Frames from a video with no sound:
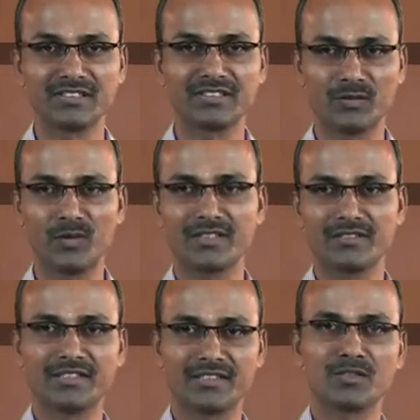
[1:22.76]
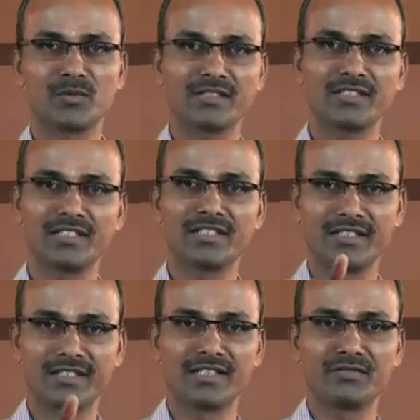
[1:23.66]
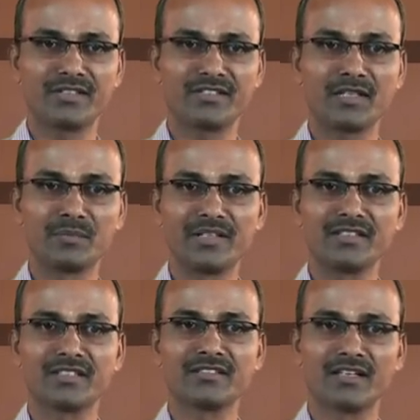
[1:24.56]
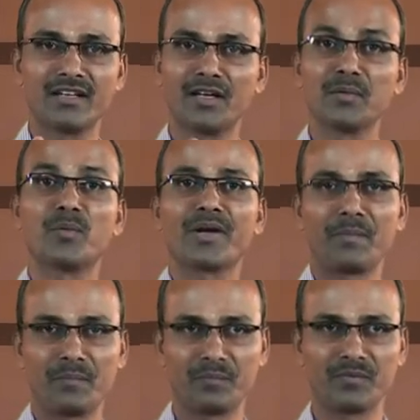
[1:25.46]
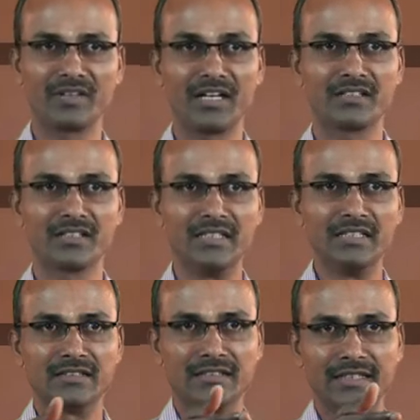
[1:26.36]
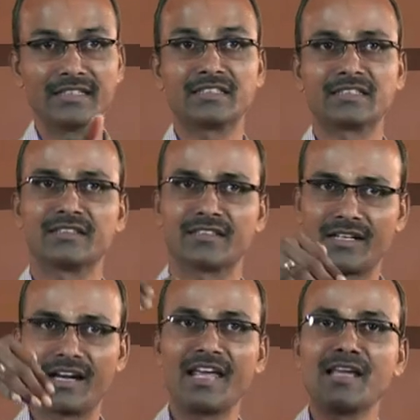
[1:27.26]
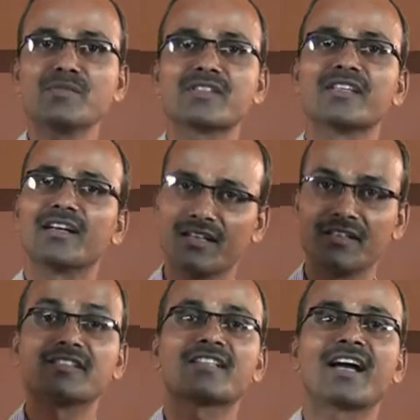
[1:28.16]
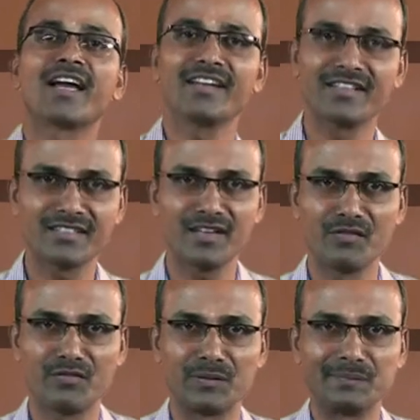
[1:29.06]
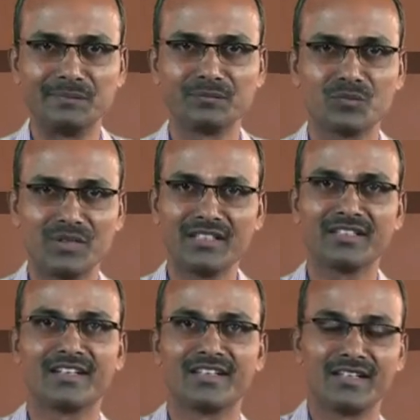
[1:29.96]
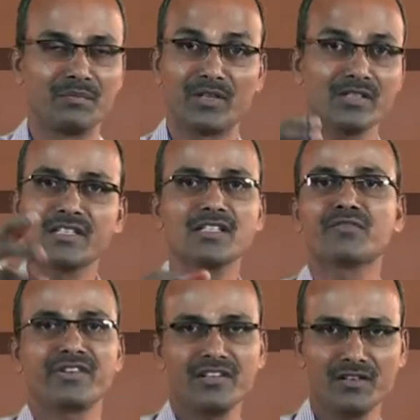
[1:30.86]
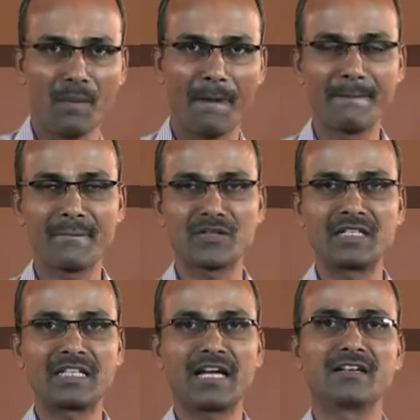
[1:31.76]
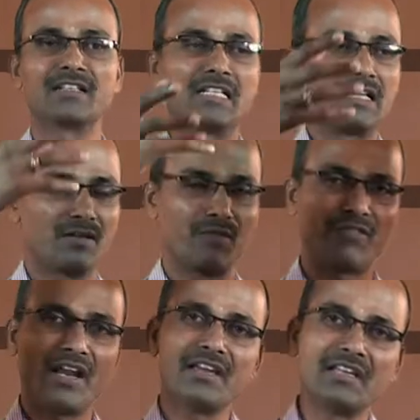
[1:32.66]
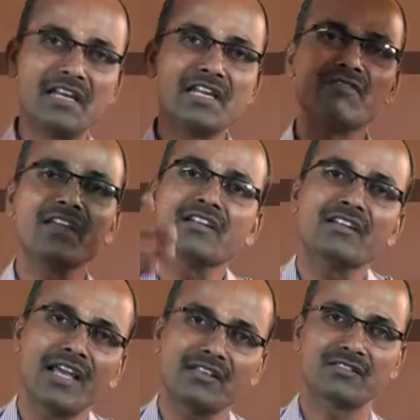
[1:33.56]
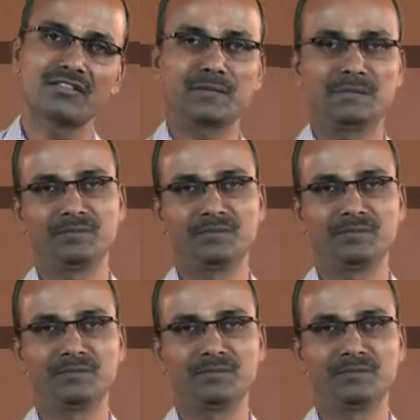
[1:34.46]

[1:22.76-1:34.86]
See, what this is what she refers there, brings in the poem, that it claims the sky itself, being because it is free, no, so it can fly any way it likes.